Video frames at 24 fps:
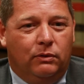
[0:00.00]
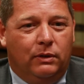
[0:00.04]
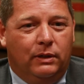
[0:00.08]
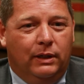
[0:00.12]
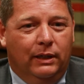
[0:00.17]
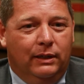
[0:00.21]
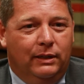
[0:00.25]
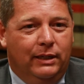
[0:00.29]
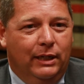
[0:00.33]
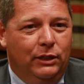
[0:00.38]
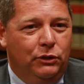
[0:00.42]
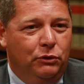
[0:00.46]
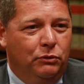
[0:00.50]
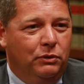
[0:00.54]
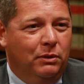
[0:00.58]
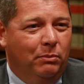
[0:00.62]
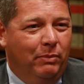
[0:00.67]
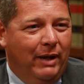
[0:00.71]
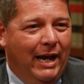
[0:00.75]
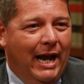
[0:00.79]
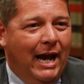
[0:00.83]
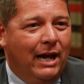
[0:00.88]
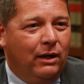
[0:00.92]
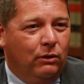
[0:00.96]
continue the
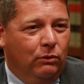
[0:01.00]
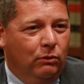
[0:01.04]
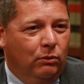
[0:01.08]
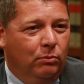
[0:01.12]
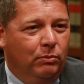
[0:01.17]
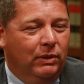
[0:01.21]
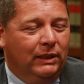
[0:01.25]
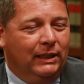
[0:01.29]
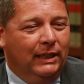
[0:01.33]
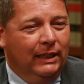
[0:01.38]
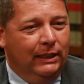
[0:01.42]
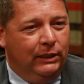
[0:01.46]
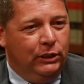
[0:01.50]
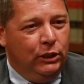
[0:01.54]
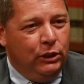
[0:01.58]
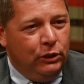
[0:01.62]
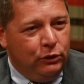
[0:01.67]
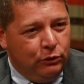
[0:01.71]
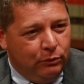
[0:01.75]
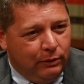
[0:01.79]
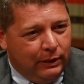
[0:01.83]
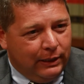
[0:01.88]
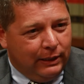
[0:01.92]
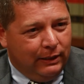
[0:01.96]
battle, but
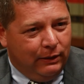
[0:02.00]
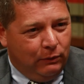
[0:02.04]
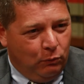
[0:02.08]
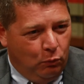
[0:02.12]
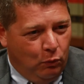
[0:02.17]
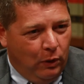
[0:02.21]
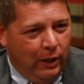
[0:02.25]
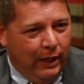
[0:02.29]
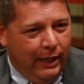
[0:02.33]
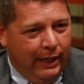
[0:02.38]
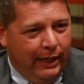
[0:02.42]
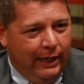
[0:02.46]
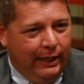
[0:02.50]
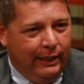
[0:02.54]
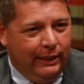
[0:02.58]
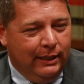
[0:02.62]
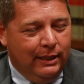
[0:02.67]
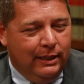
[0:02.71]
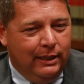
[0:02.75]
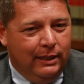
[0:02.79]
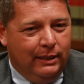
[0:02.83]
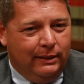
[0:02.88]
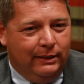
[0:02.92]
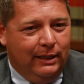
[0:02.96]
continue it in a way
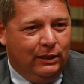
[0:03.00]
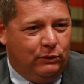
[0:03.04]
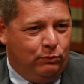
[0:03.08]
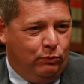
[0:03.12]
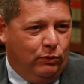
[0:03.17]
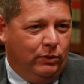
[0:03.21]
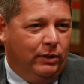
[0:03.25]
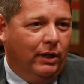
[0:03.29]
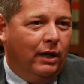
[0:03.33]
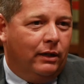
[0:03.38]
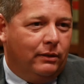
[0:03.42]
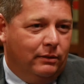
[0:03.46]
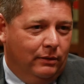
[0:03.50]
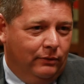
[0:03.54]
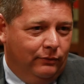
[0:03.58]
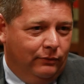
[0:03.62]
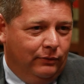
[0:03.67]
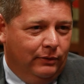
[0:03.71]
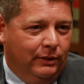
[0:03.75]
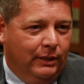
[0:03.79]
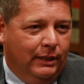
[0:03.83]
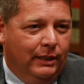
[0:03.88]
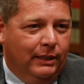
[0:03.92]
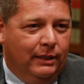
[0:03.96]
that's
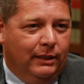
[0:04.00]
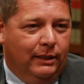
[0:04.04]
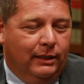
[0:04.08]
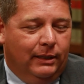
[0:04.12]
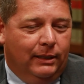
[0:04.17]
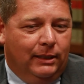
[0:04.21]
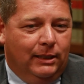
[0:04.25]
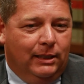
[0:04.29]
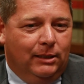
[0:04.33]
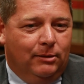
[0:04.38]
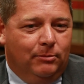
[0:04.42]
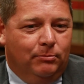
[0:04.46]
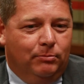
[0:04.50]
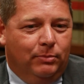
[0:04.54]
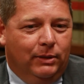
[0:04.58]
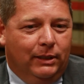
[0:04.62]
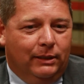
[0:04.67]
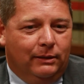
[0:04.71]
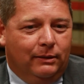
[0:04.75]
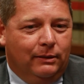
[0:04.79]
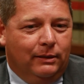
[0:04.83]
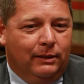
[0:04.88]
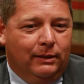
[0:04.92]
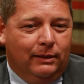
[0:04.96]
productive. Uh,
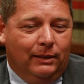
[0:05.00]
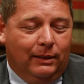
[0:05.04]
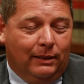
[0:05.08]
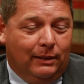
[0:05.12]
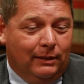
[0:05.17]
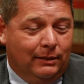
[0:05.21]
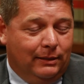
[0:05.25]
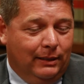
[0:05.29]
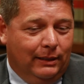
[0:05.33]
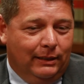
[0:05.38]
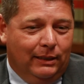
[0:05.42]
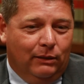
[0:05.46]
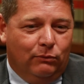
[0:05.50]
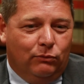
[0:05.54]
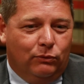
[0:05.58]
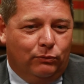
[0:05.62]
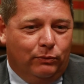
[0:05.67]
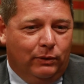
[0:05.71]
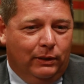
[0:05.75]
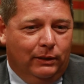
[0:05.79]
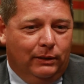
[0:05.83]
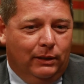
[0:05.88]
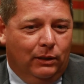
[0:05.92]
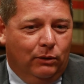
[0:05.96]
but uh, like I said, there was
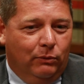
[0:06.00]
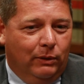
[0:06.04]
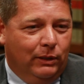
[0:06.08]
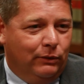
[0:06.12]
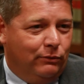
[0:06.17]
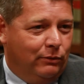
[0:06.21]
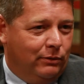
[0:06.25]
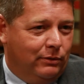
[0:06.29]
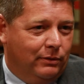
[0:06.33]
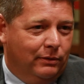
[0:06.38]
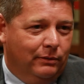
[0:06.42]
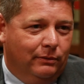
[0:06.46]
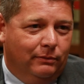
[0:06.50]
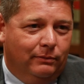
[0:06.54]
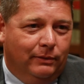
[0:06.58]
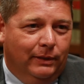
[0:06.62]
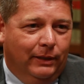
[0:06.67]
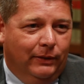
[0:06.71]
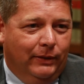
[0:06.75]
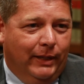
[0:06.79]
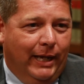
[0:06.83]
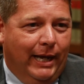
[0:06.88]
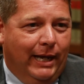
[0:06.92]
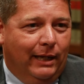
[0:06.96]
really no interest in,
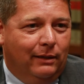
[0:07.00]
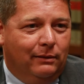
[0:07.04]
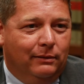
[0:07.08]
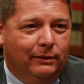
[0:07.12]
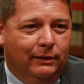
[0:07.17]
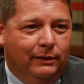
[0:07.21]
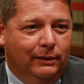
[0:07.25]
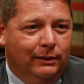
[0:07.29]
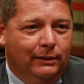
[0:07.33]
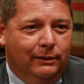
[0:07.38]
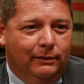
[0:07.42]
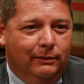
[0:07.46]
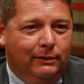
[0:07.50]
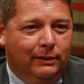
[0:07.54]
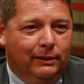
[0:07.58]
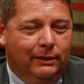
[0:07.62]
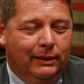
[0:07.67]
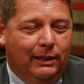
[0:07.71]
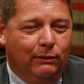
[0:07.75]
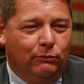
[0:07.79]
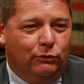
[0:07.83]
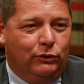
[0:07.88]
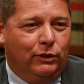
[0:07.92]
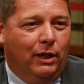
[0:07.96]
in that, and uh,
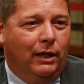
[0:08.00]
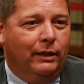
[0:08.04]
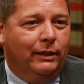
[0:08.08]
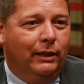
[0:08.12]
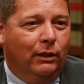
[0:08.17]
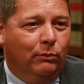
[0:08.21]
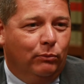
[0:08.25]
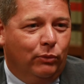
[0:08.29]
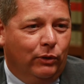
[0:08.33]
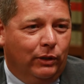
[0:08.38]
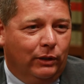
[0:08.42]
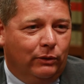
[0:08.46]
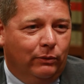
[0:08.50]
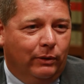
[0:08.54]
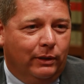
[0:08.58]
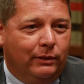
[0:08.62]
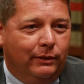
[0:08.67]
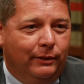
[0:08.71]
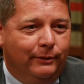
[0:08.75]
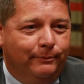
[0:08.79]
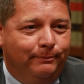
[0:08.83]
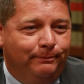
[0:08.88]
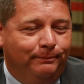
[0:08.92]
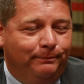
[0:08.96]
that was shot down pretty
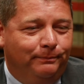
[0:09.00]
quickly.